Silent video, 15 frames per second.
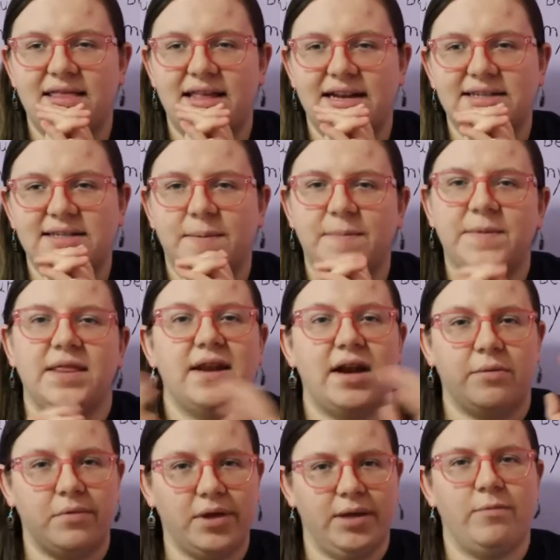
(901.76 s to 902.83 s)
and that's something that
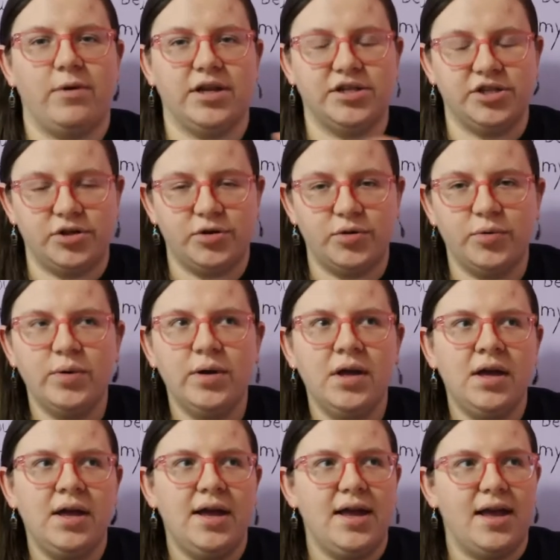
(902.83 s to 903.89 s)
I really want to do
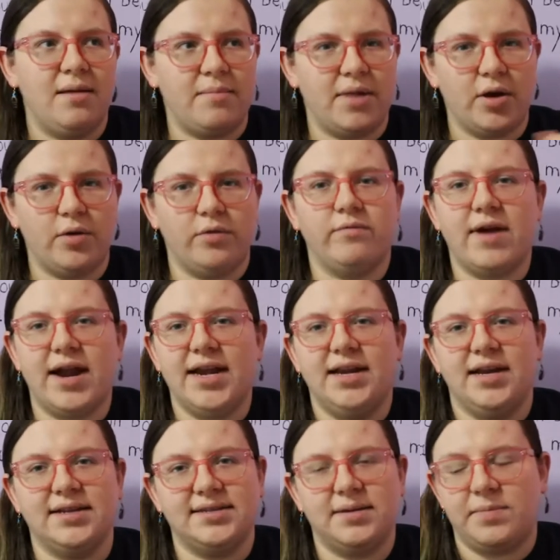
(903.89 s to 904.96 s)
in my own
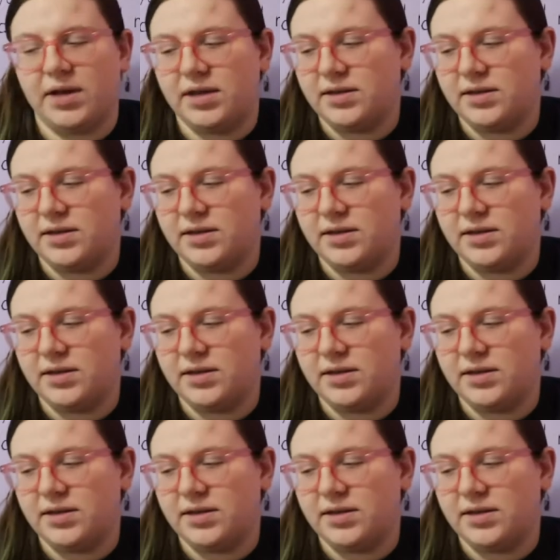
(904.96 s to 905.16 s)
writing it's